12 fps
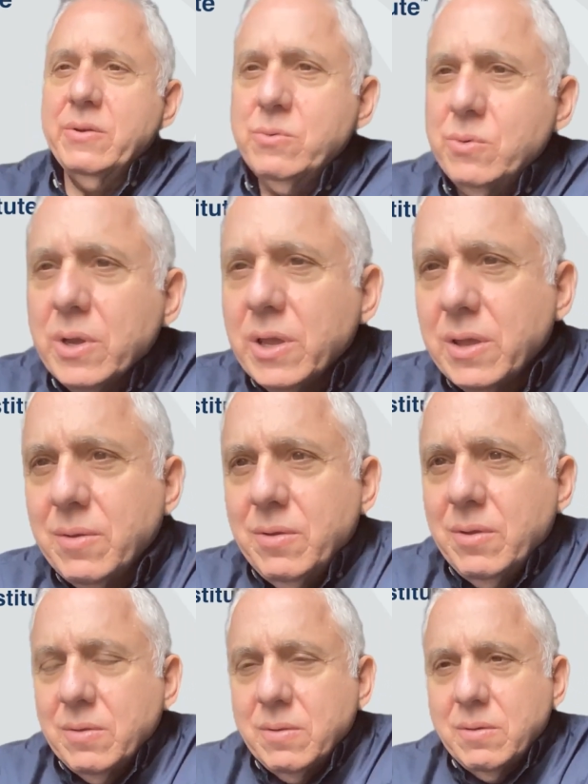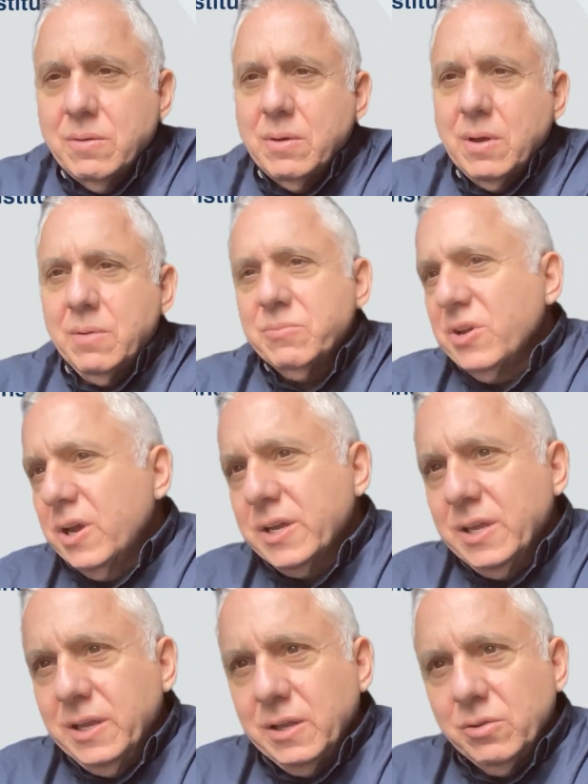So I'm
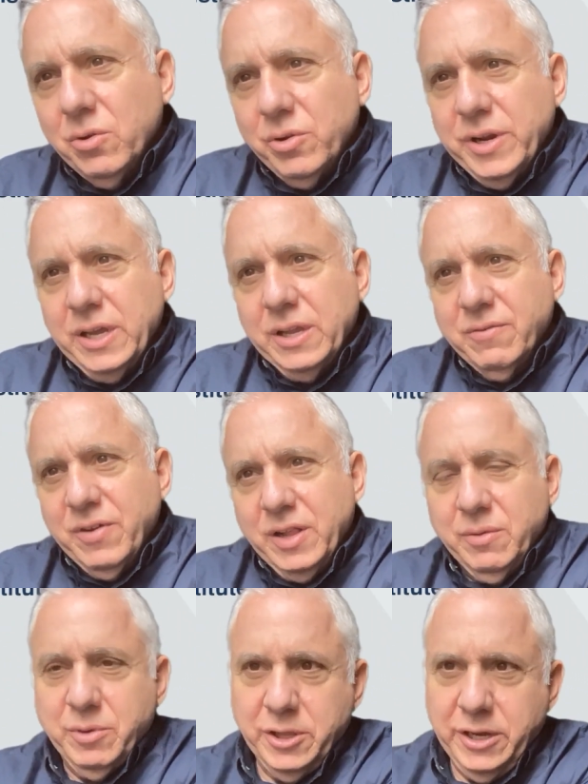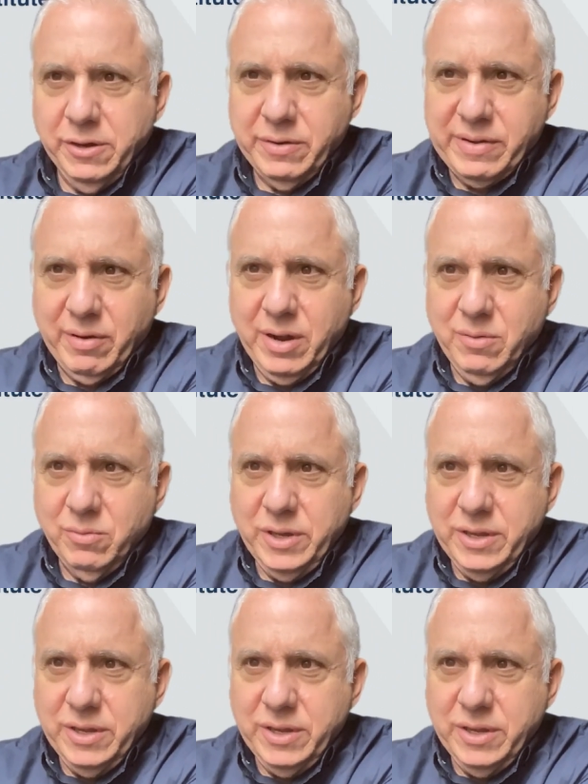talking learning and development leaders, right?